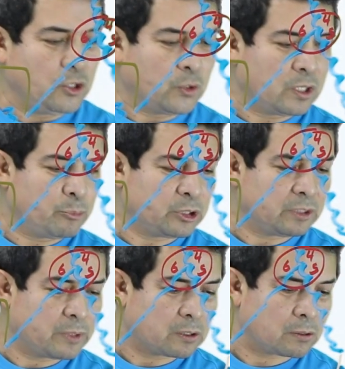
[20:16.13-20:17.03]
You're going to put
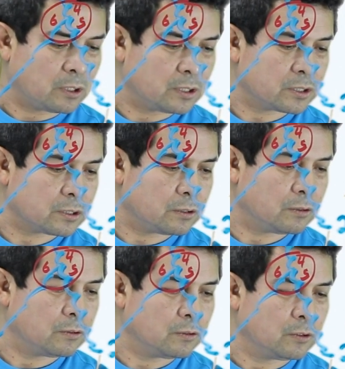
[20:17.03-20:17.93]
them across
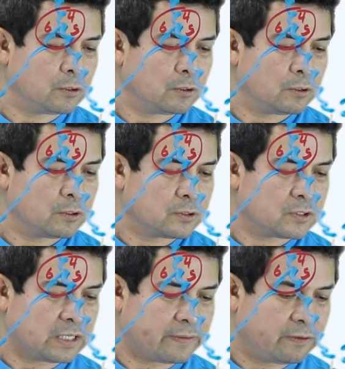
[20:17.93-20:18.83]

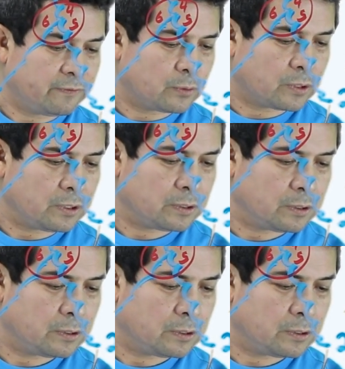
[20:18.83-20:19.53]
7 and 4,